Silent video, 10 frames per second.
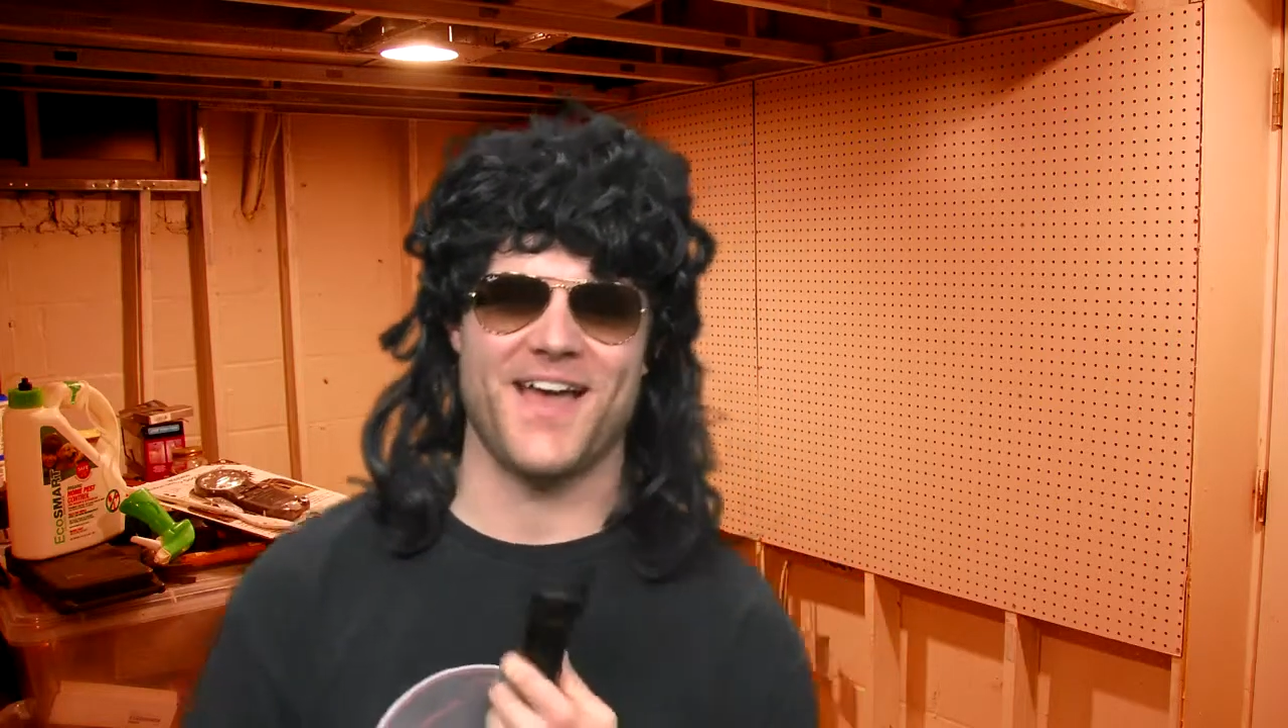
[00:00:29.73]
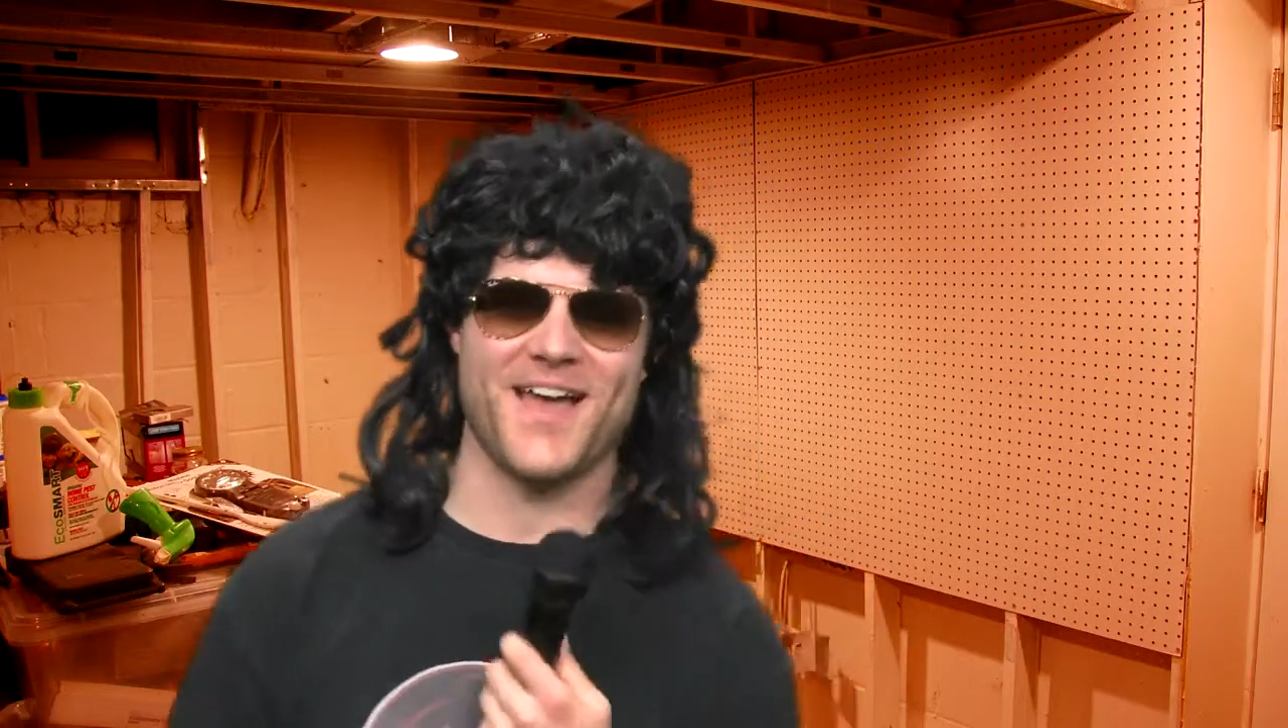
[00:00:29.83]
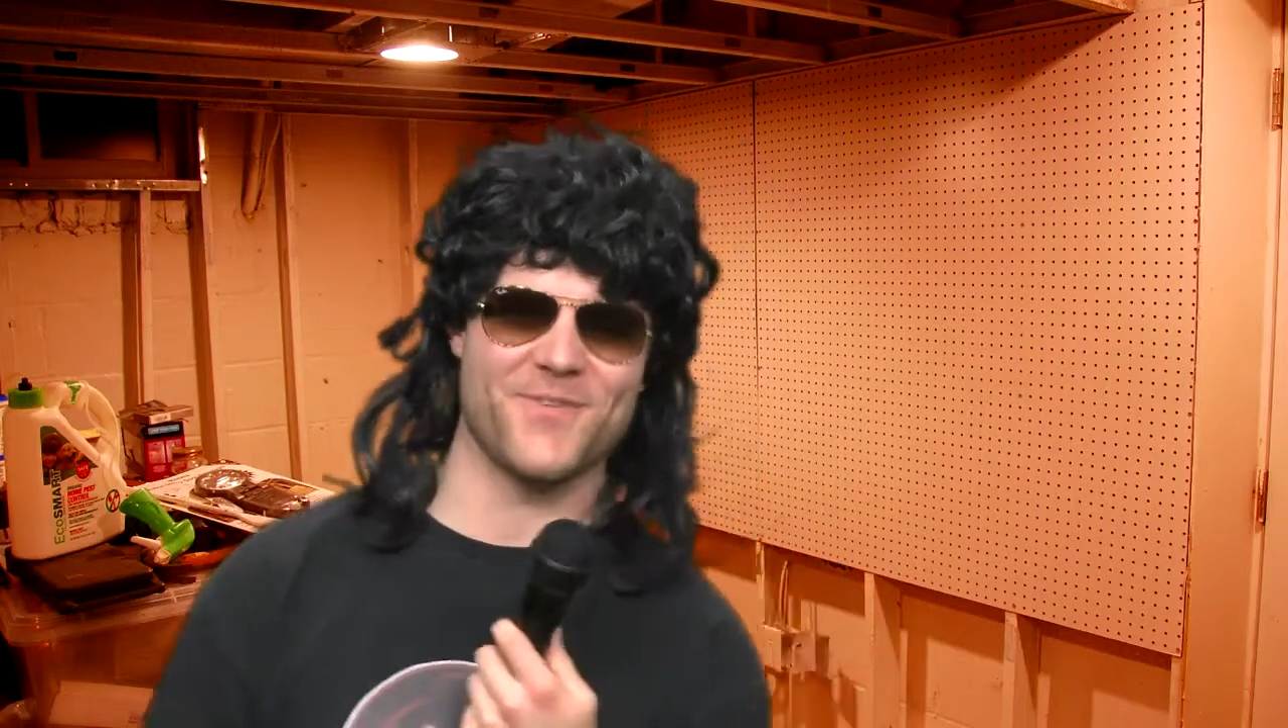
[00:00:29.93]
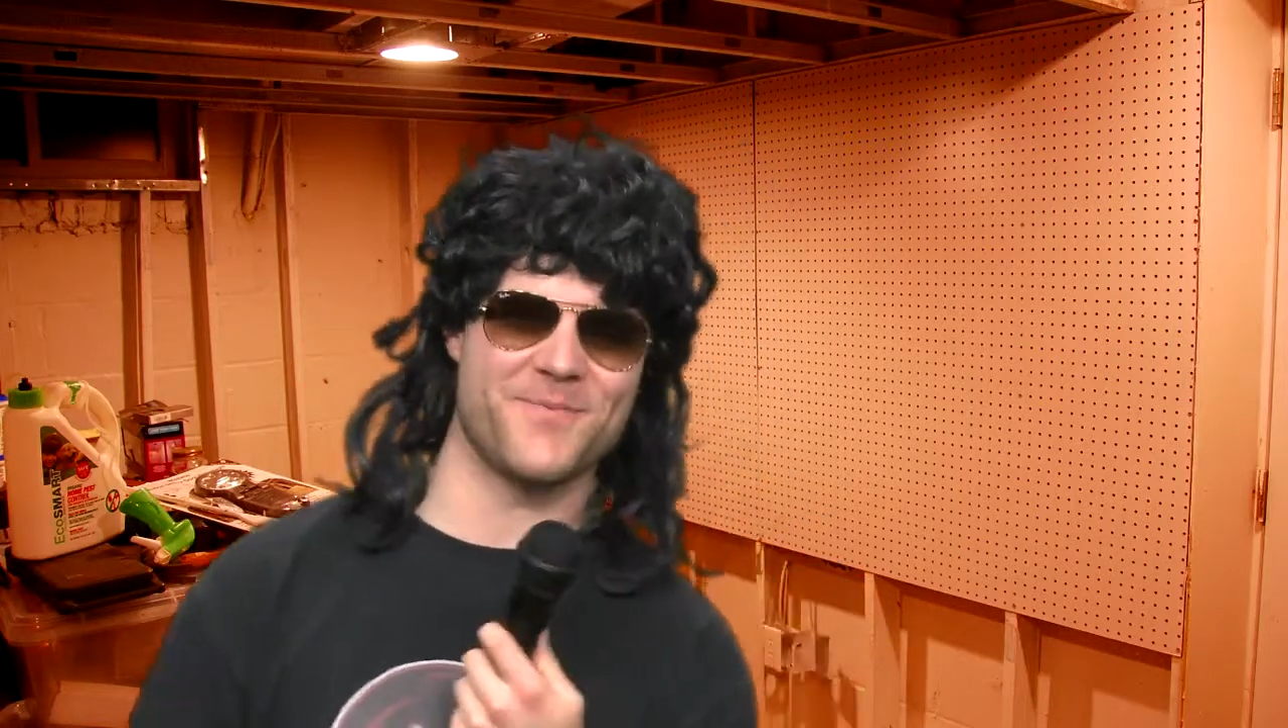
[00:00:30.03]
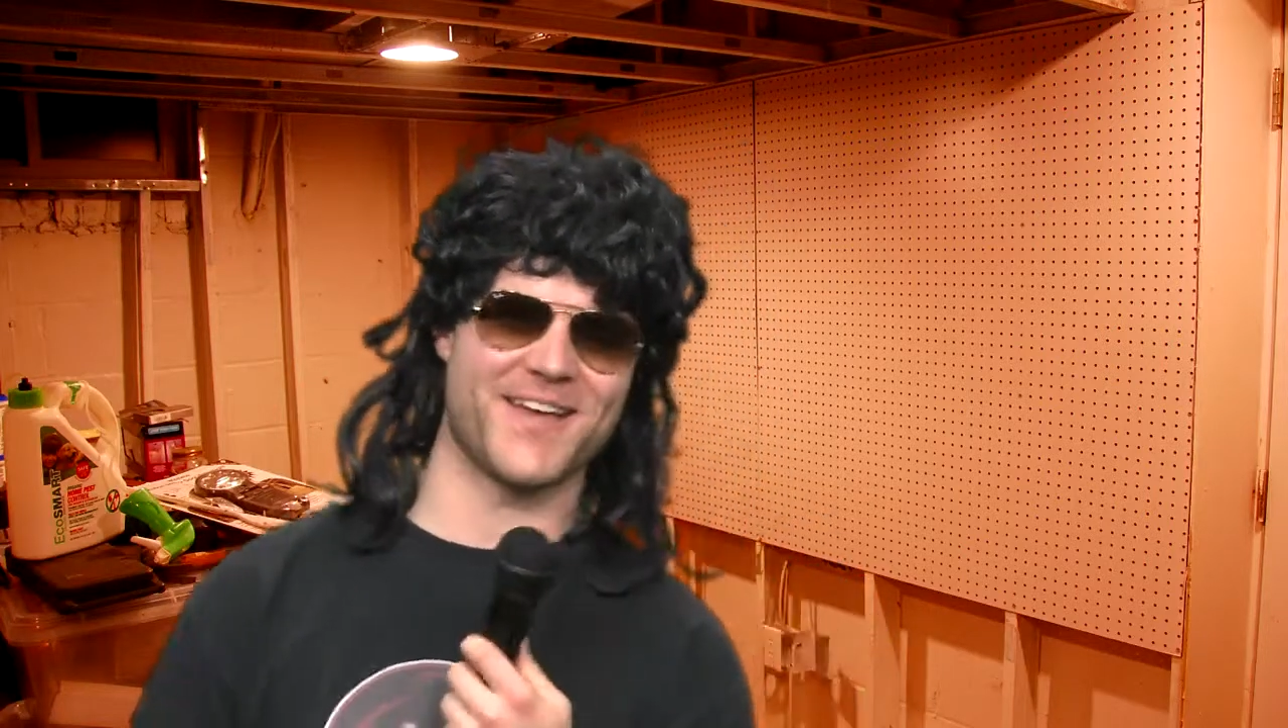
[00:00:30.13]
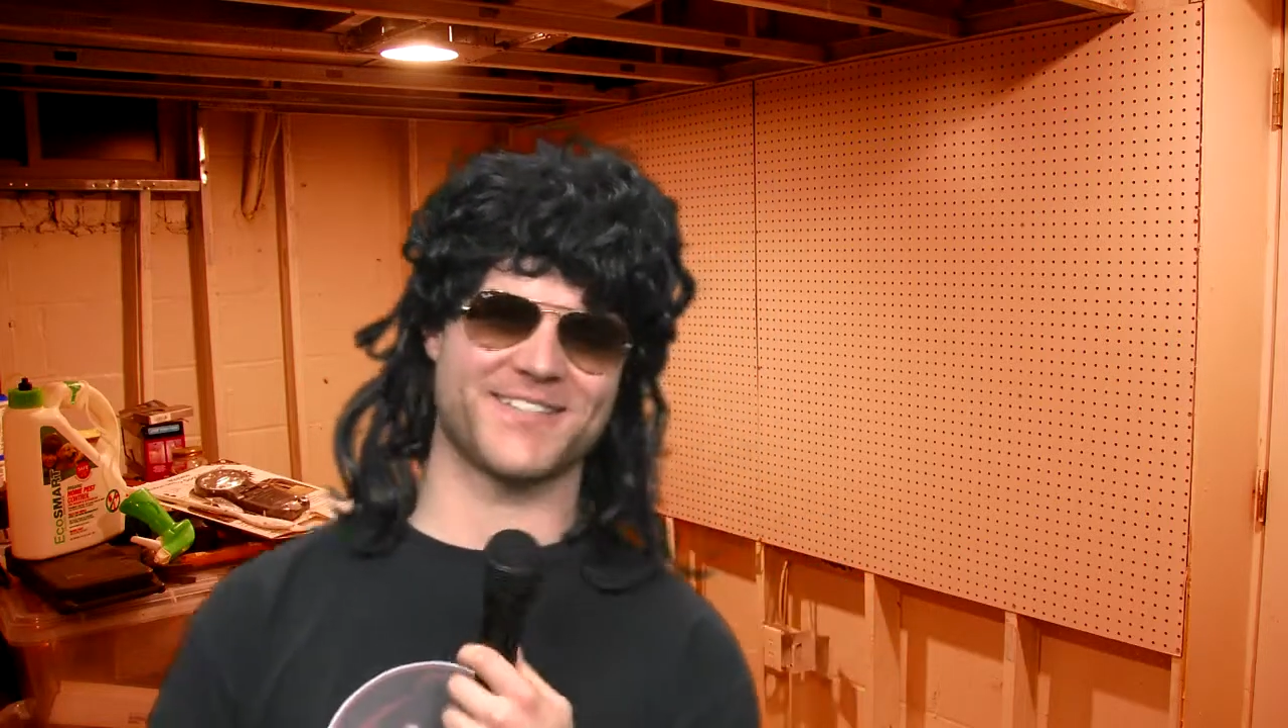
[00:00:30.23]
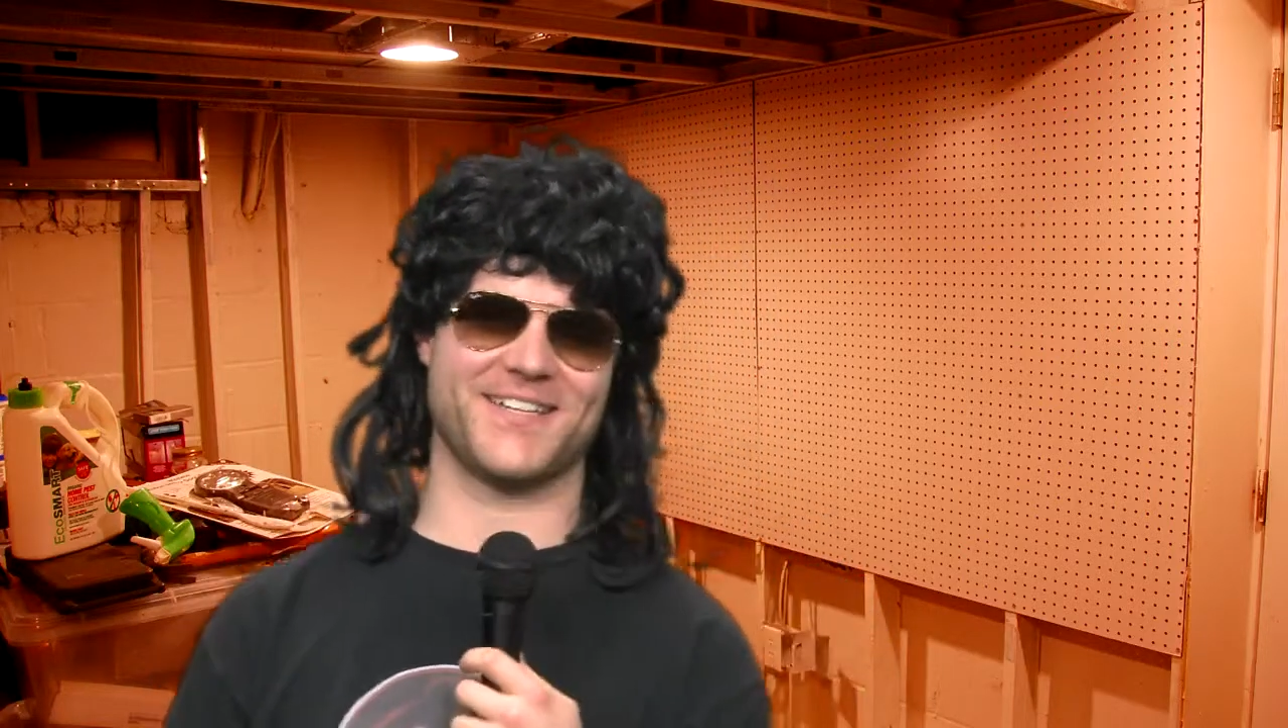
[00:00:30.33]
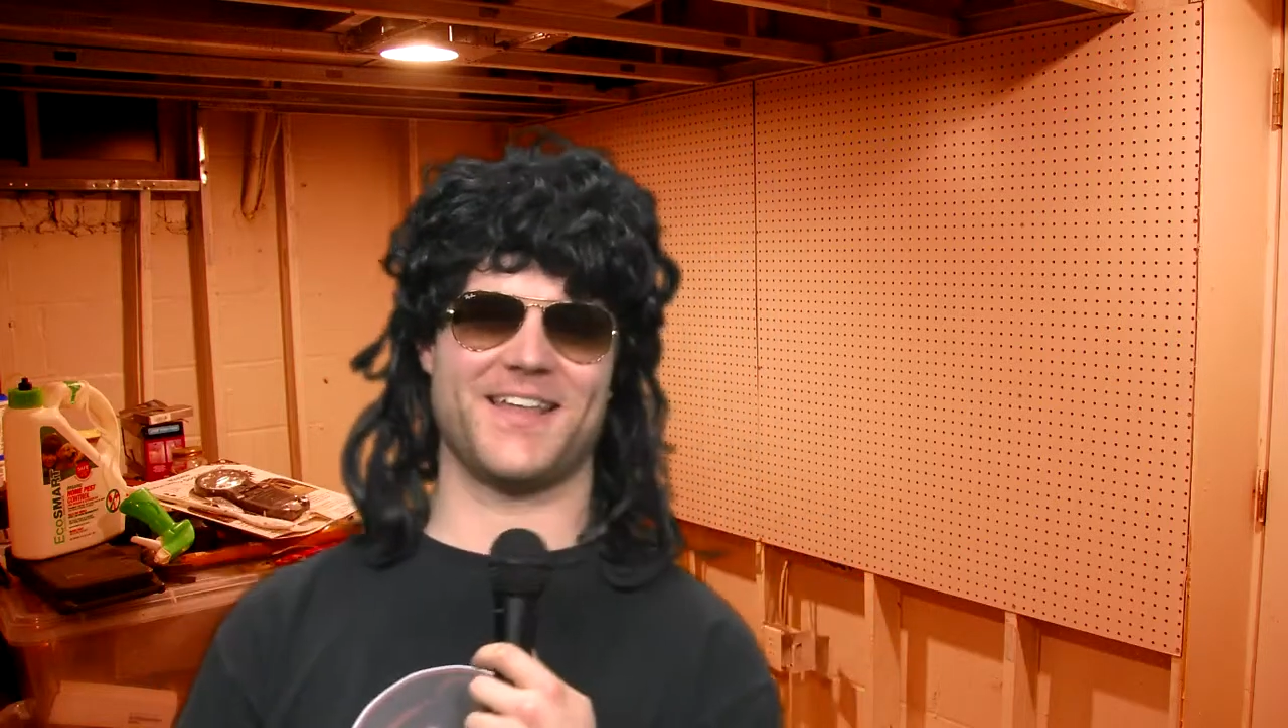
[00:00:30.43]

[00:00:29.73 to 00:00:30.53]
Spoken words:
I've amassed a